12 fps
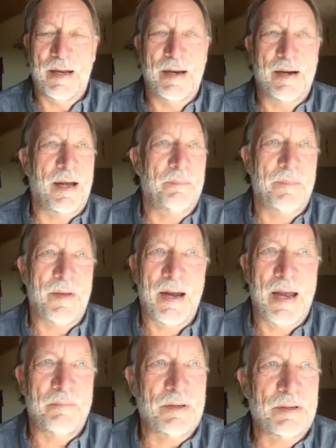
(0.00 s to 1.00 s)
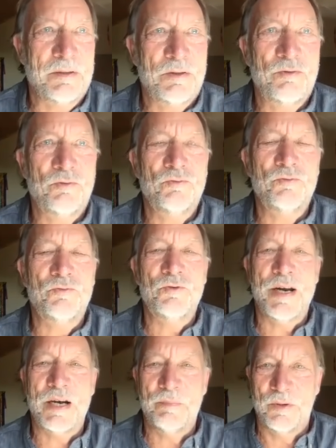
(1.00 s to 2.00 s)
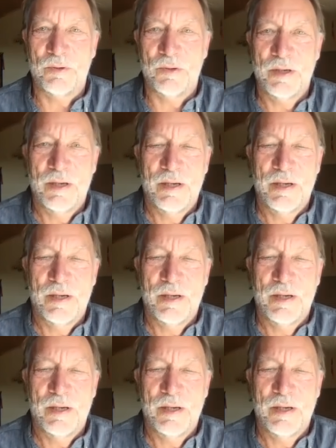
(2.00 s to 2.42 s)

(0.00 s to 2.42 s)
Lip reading: And I have incredible